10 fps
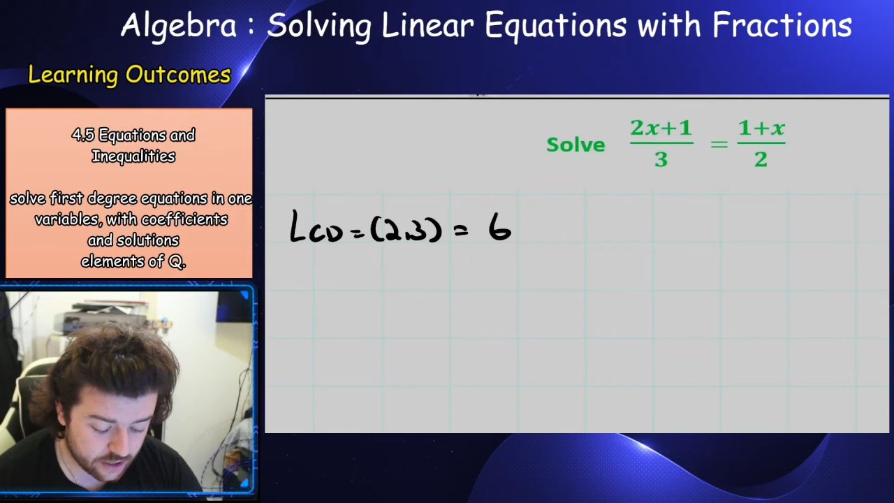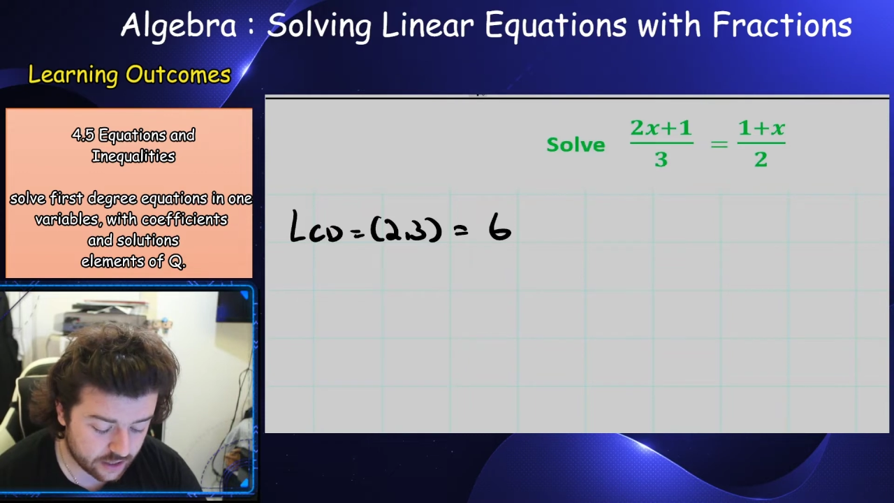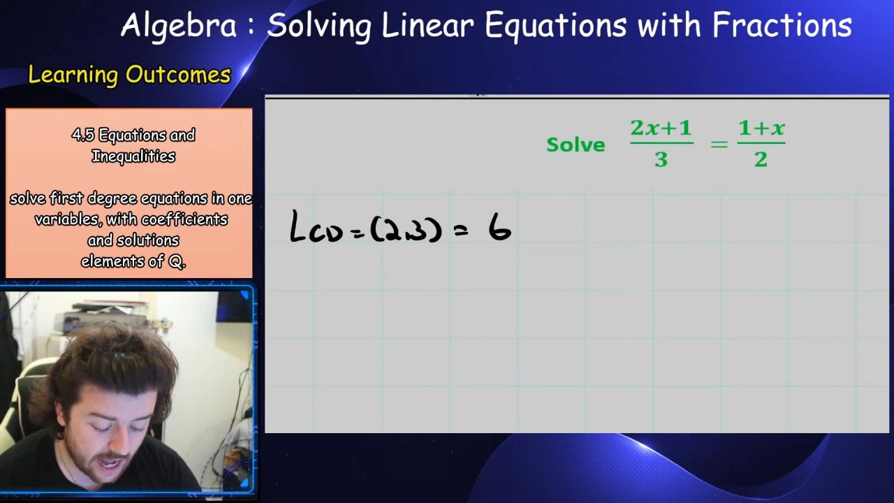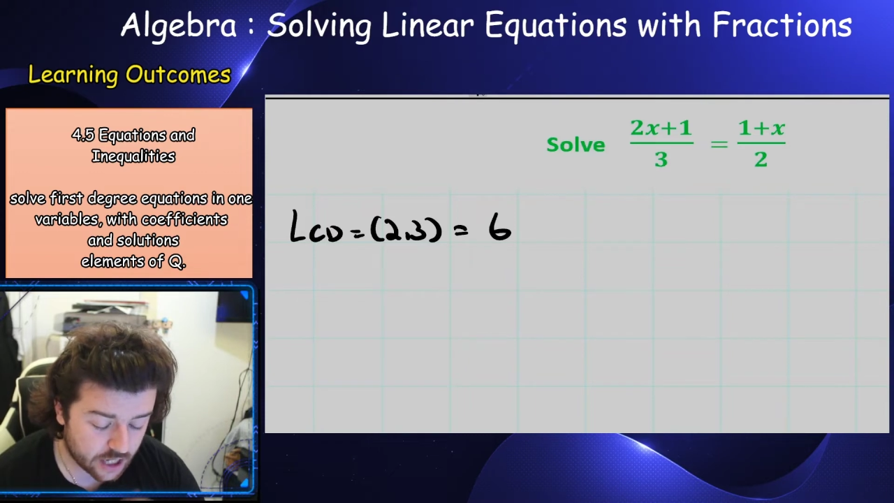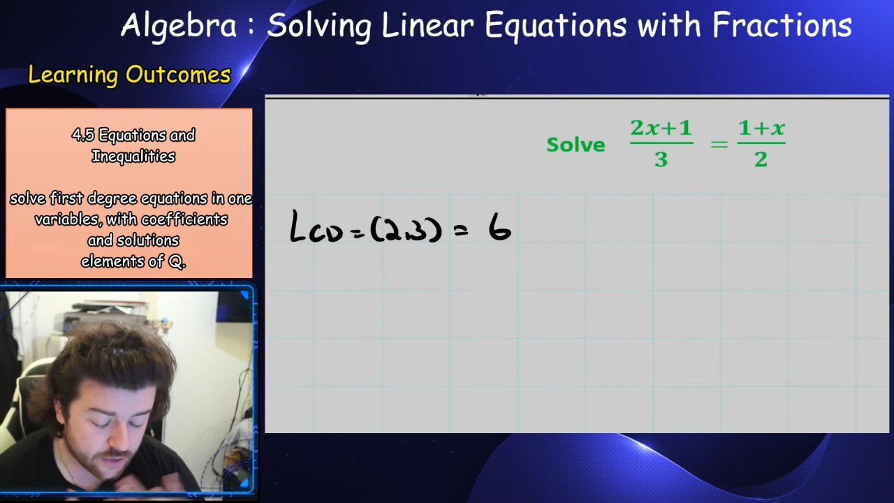
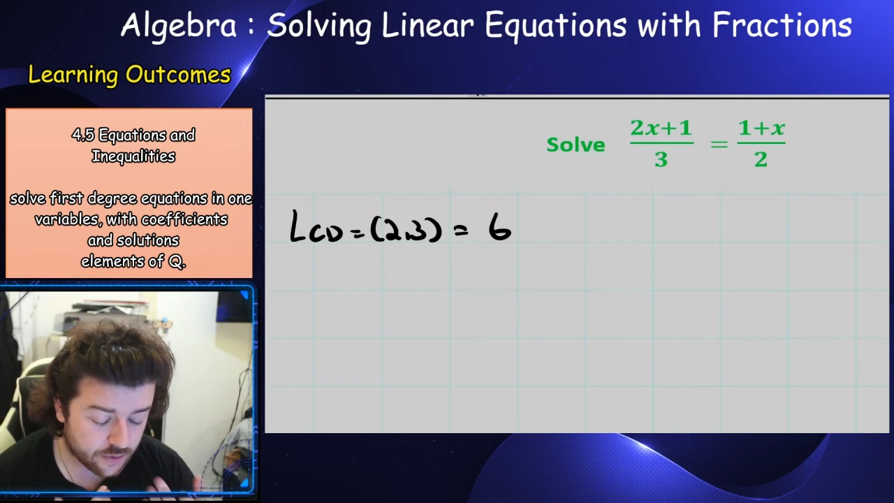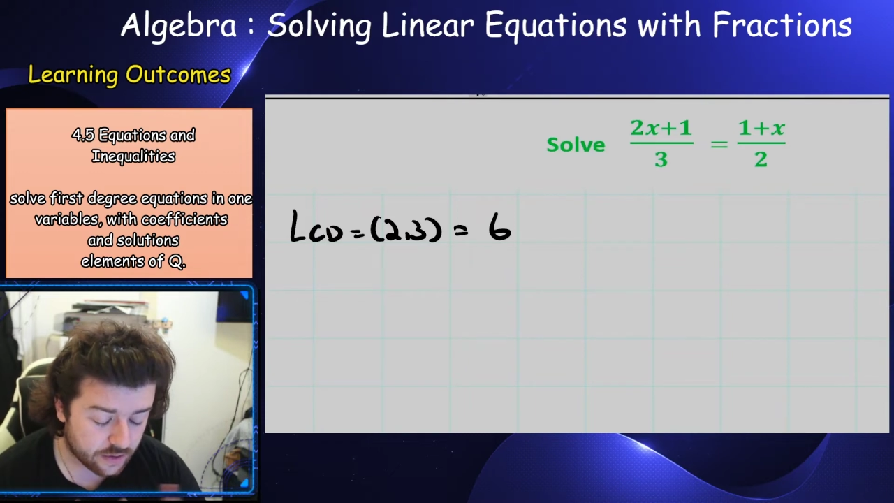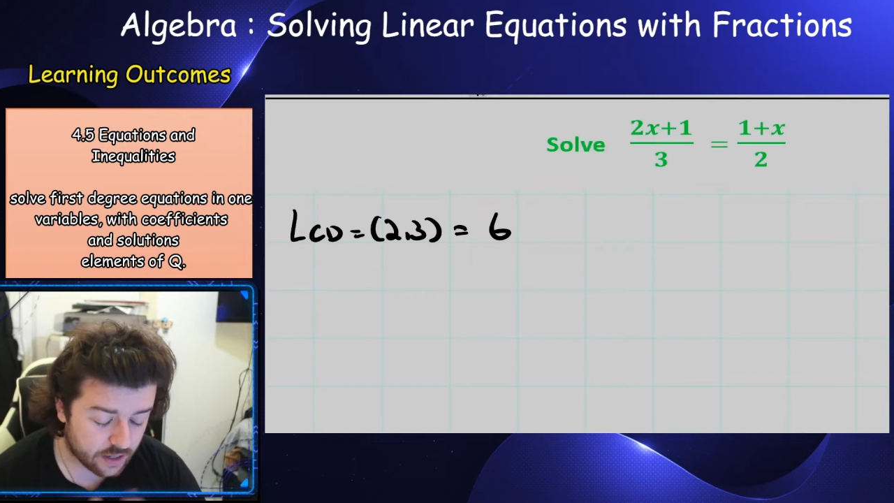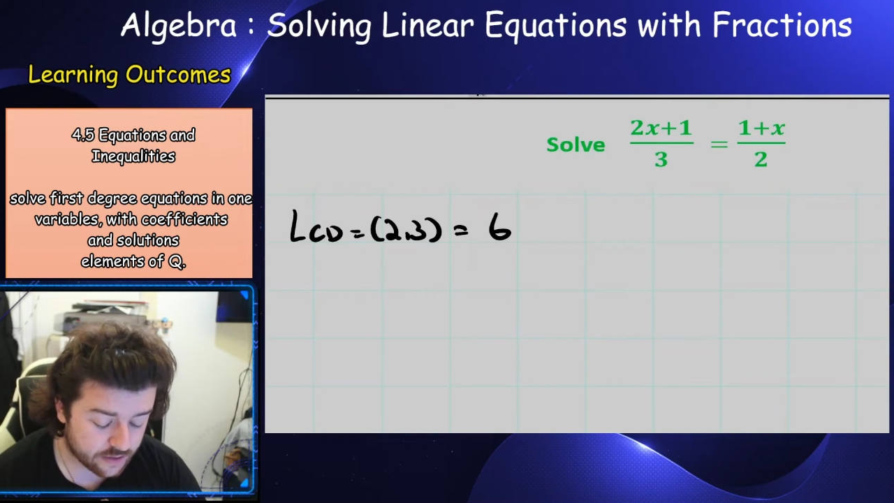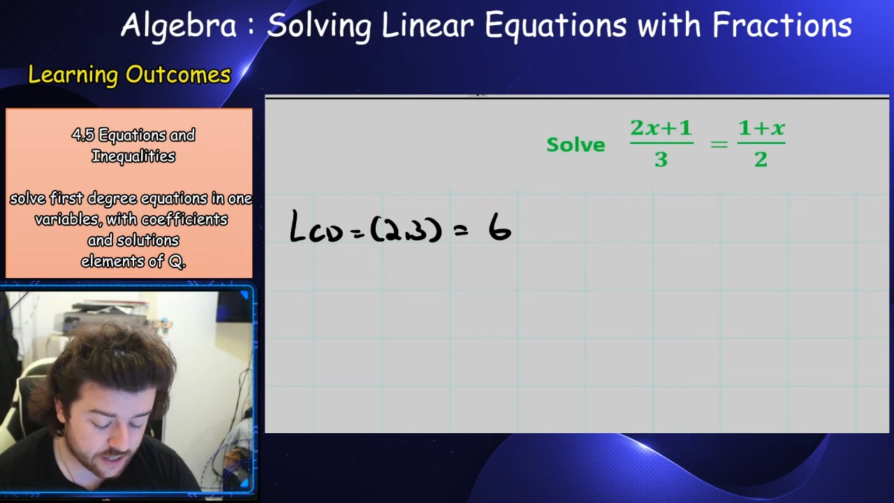actual
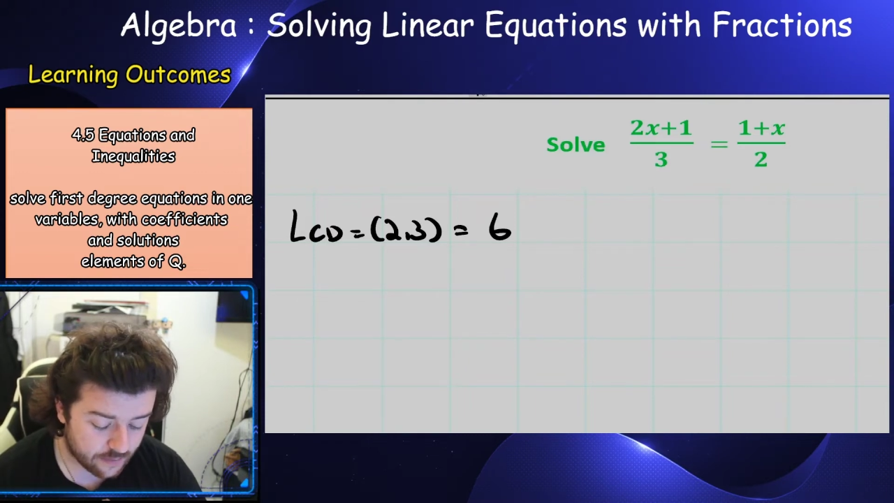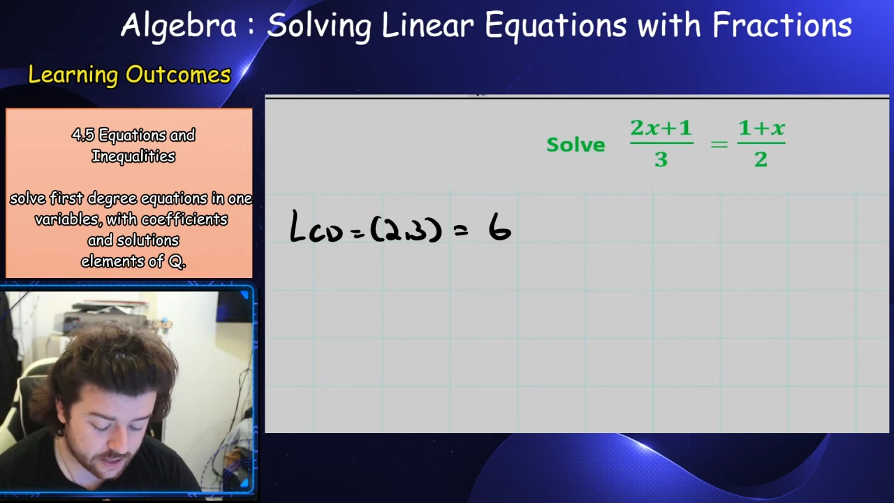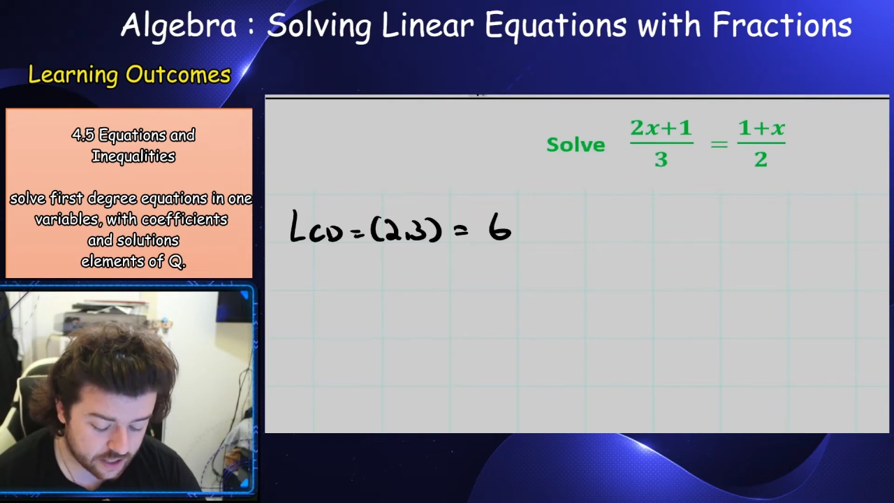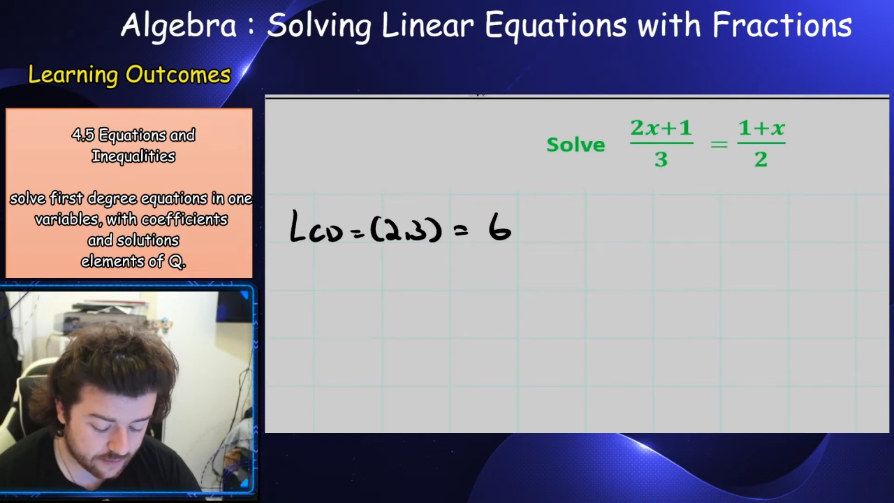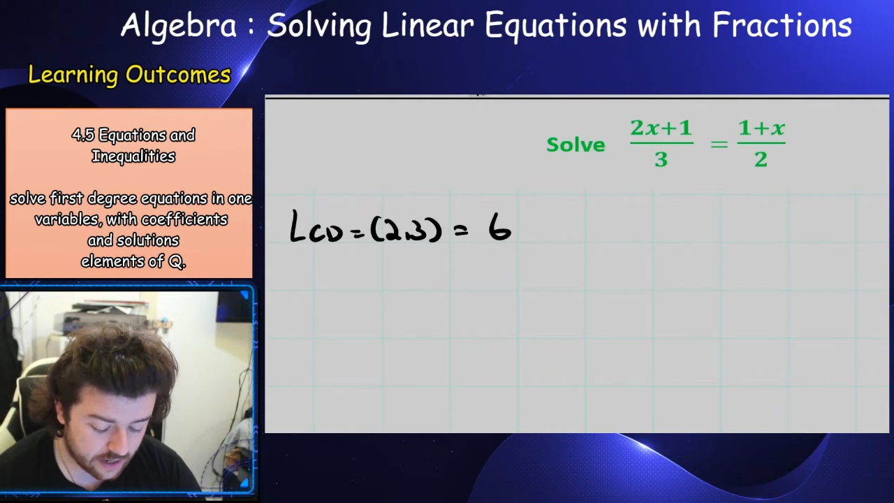lowest common
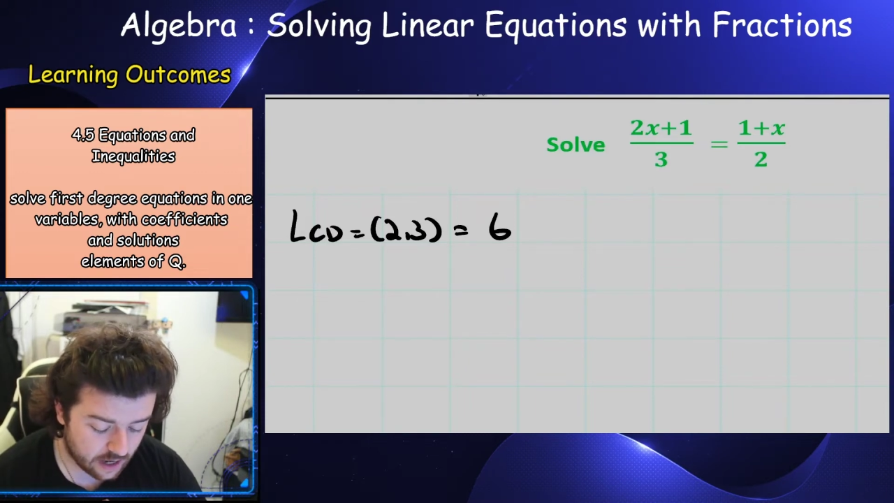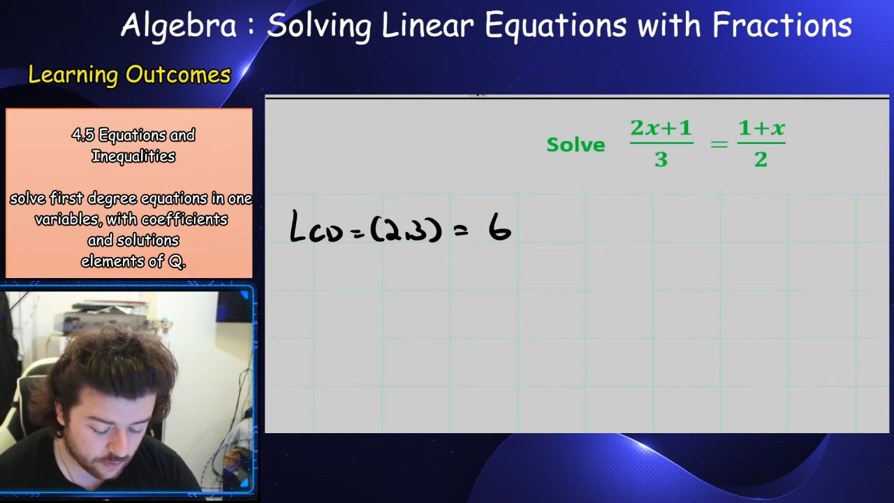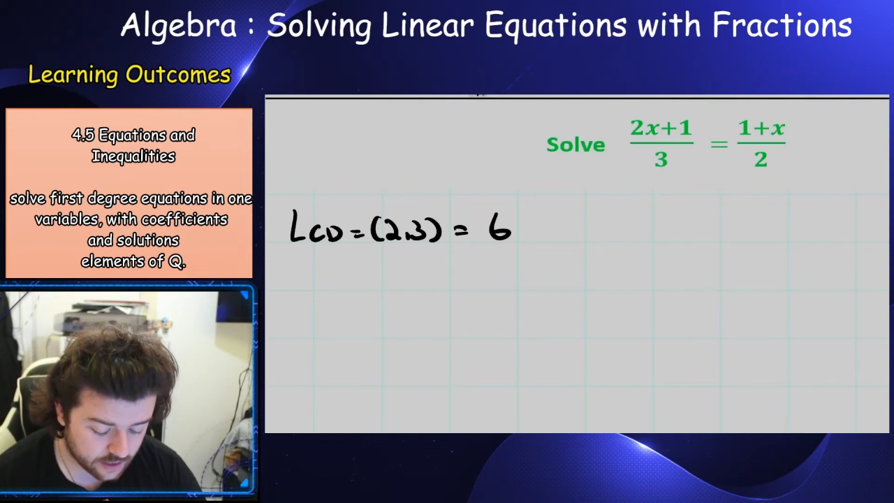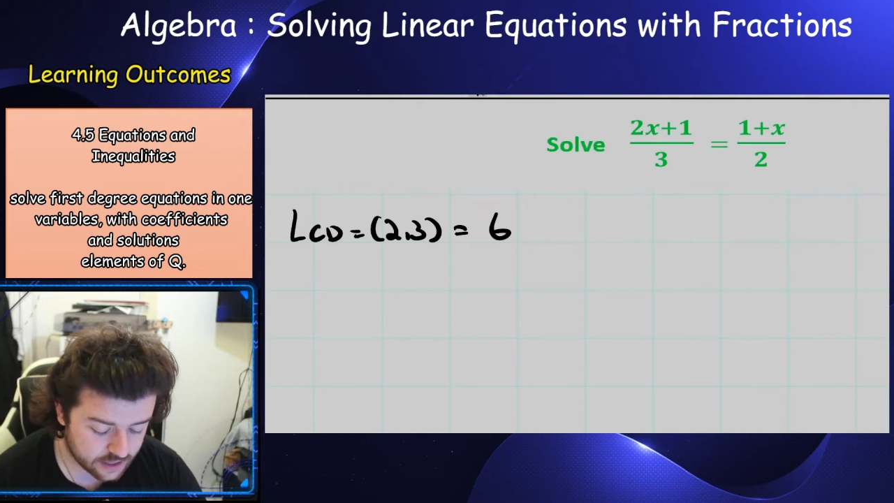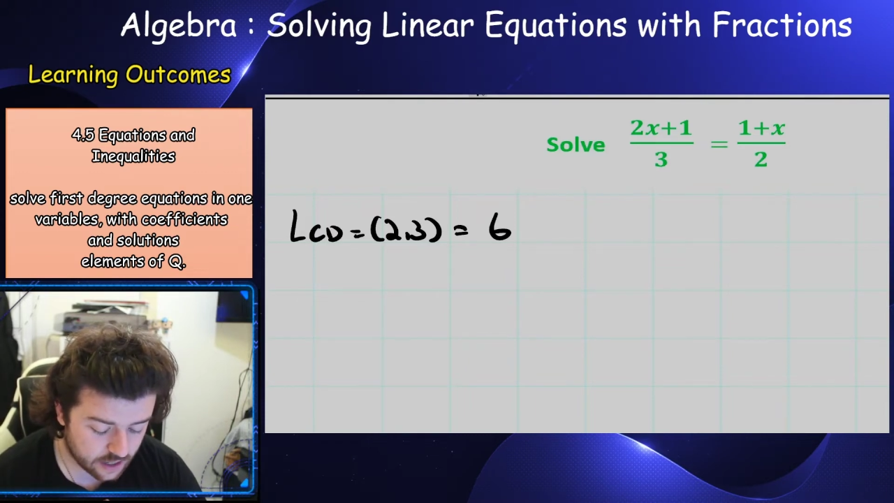denominator
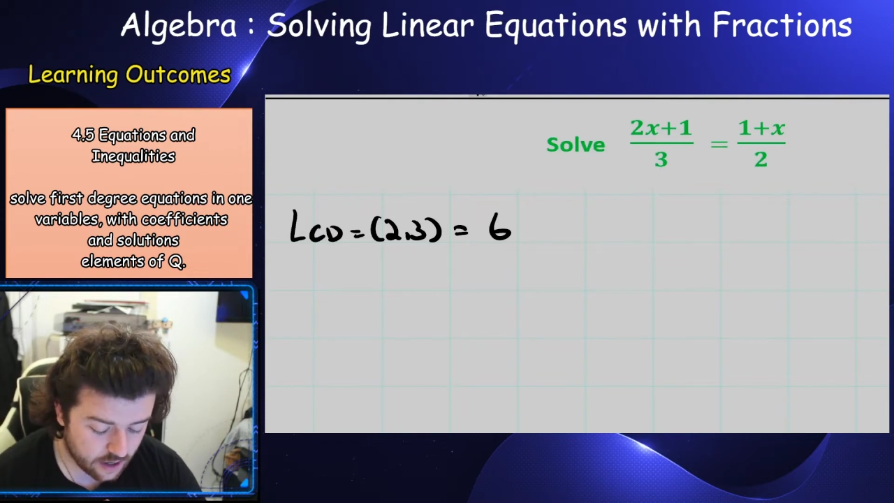was.